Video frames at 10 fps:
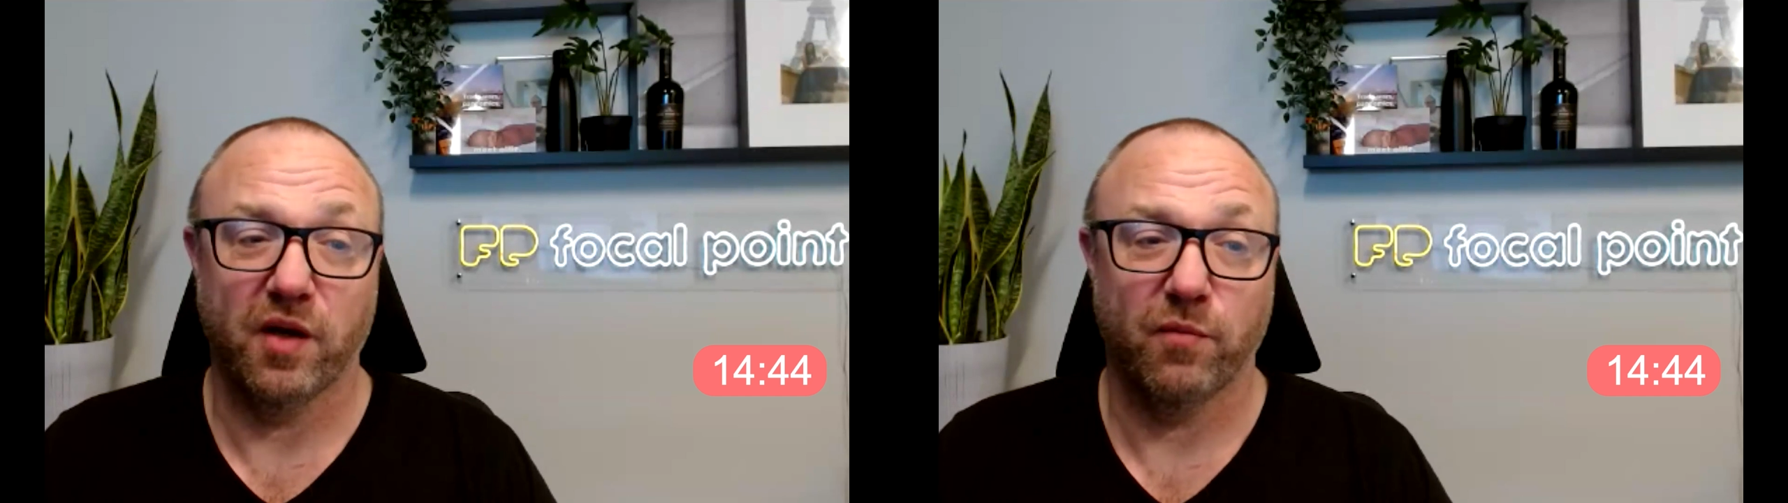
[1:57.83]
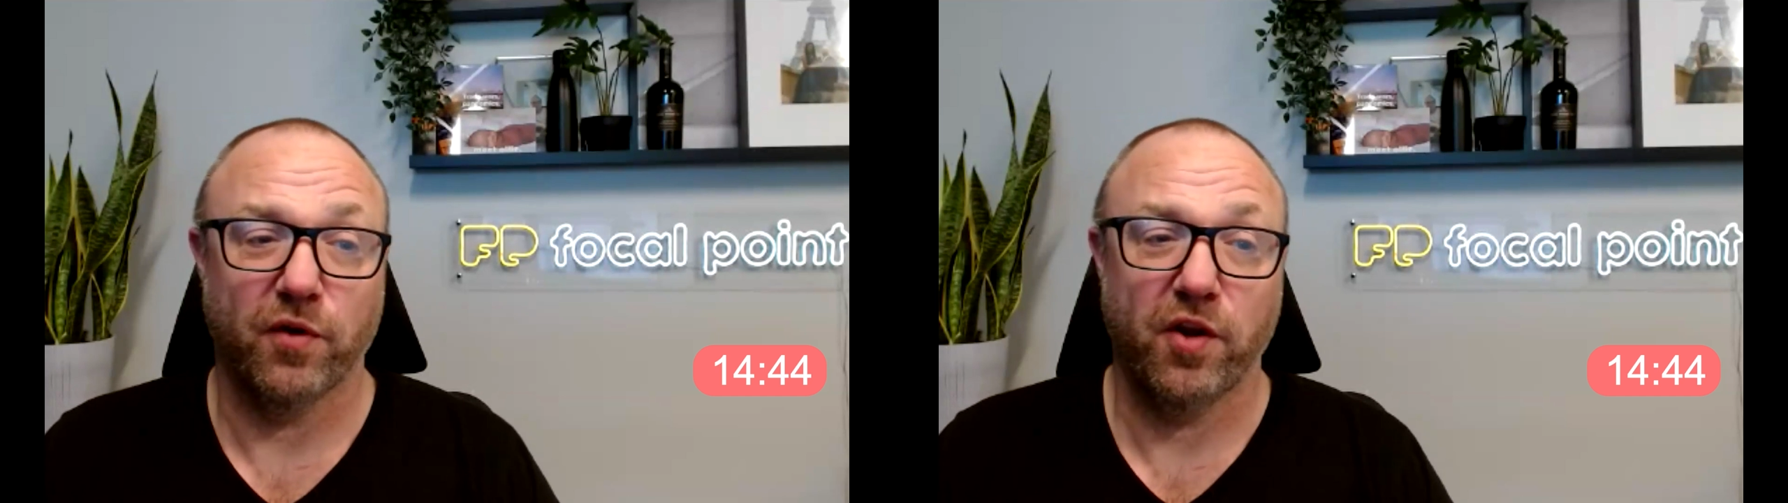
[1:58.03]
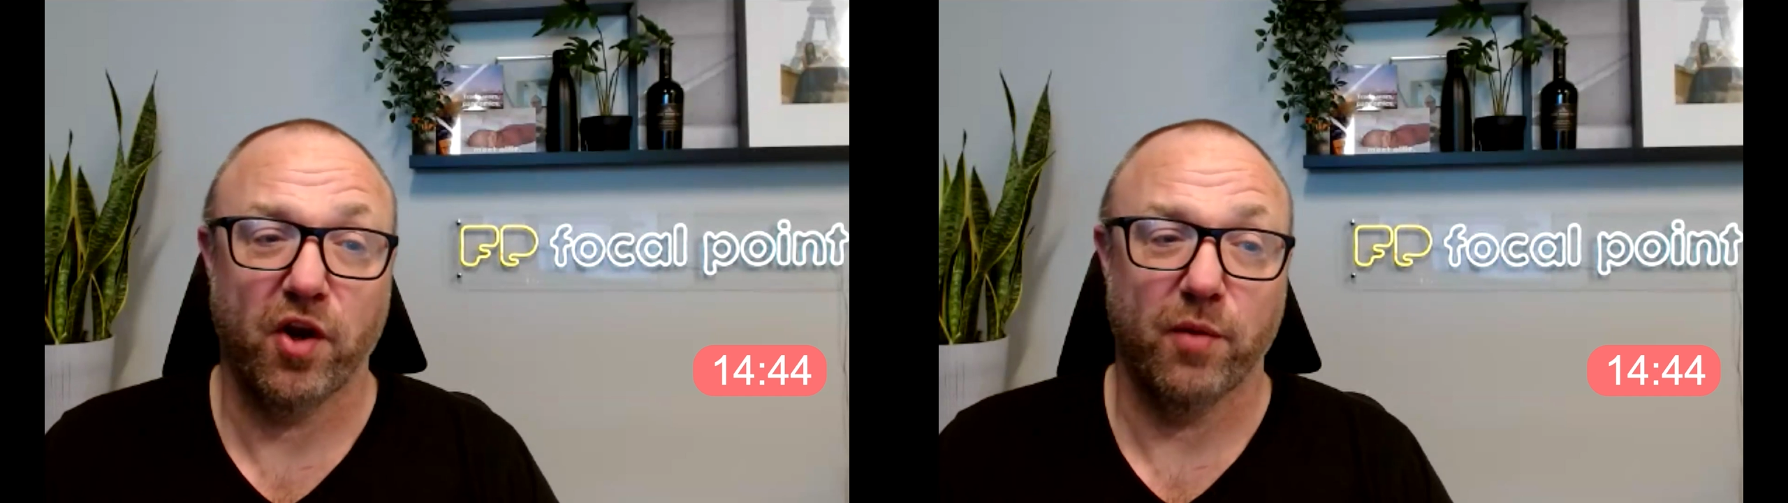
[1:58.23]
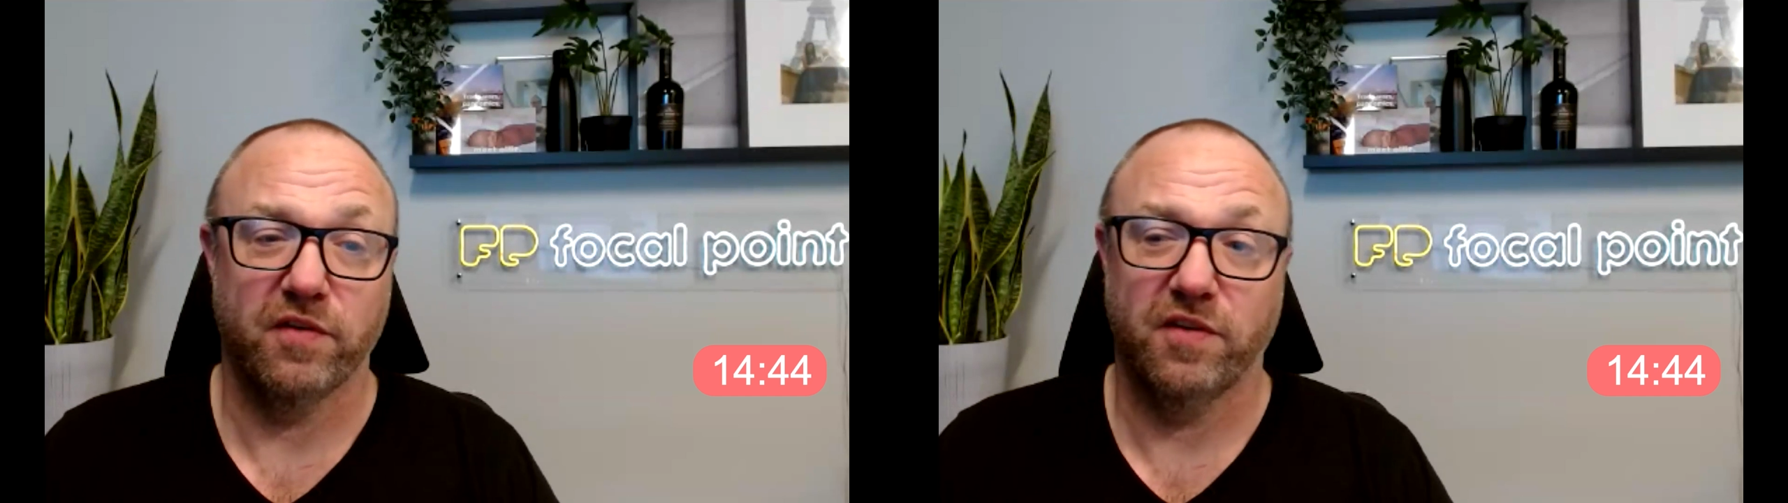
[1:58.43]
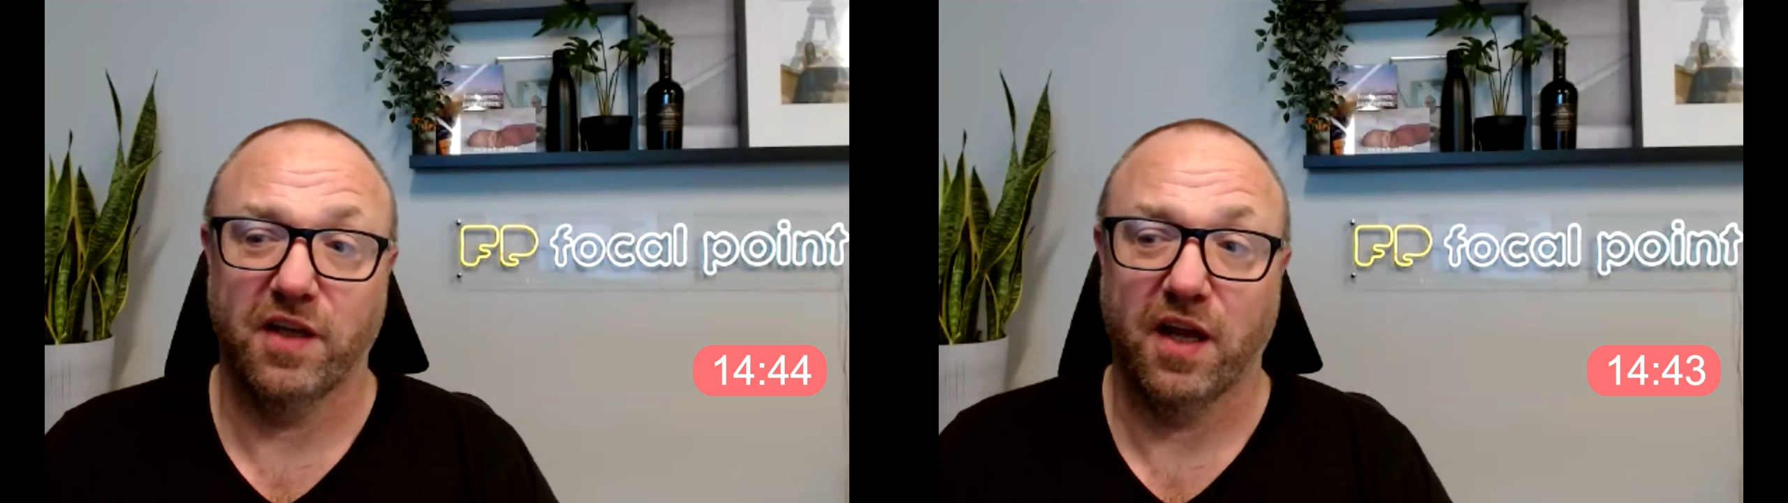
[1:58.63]
in
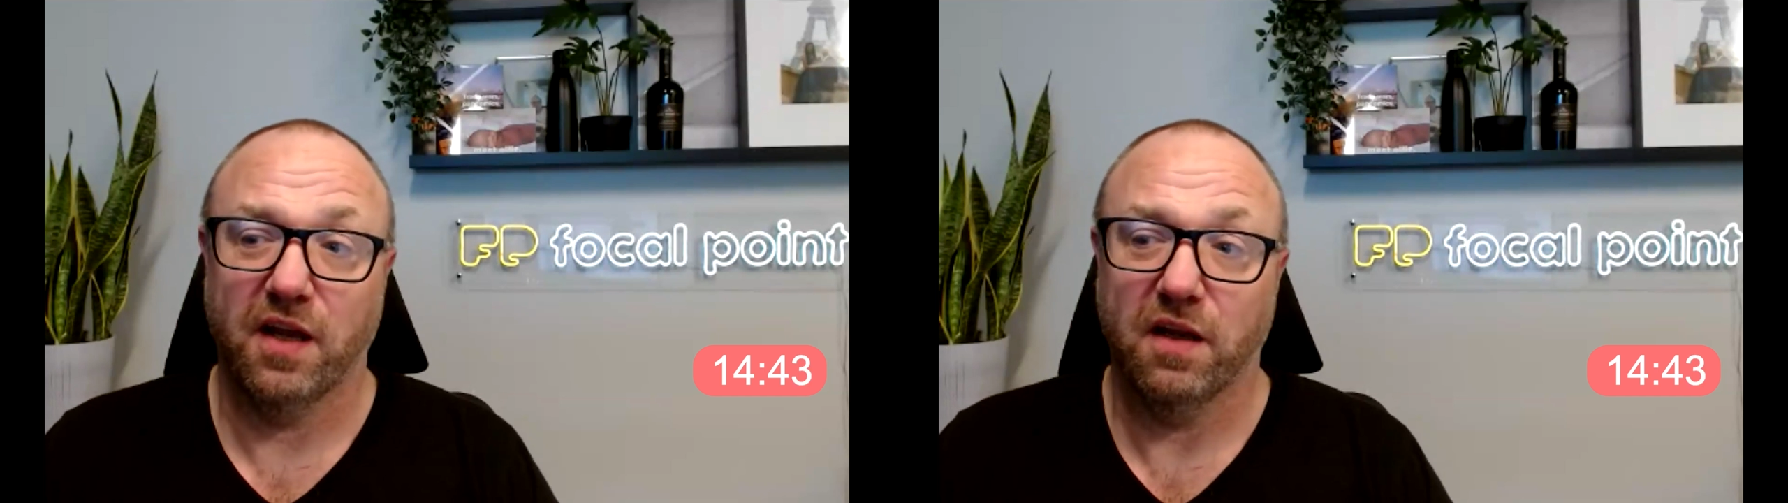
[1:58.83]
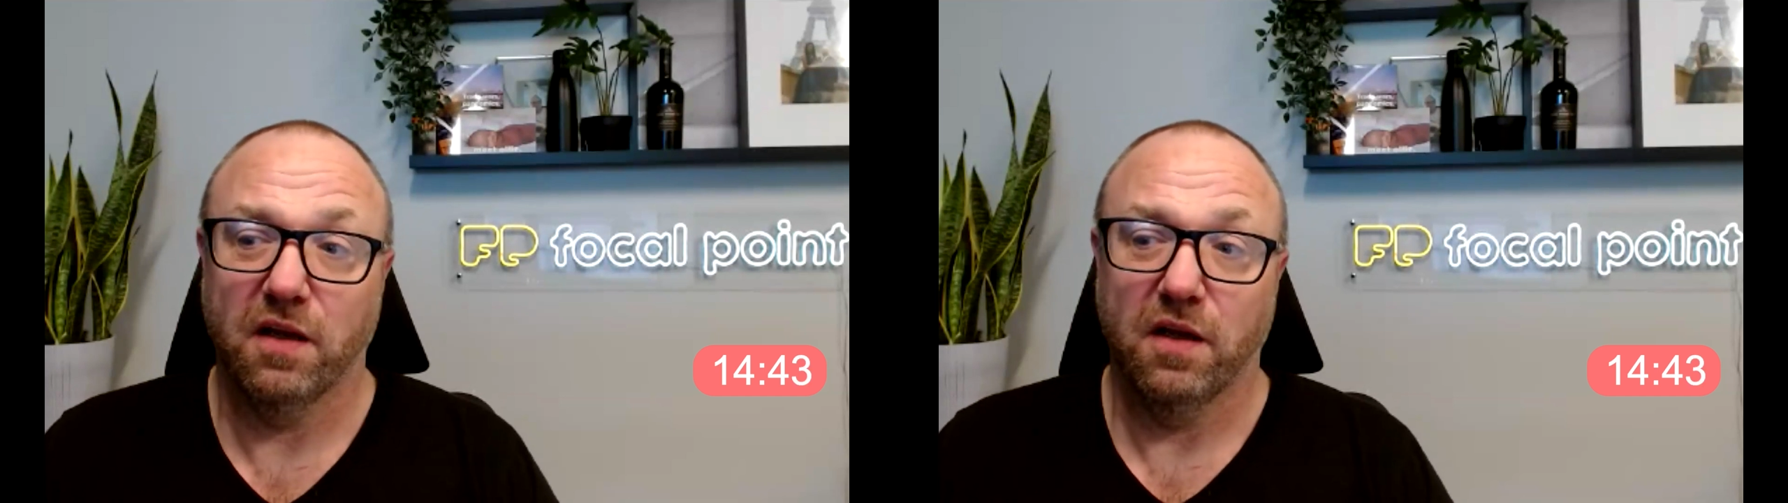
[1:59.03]
procurement today.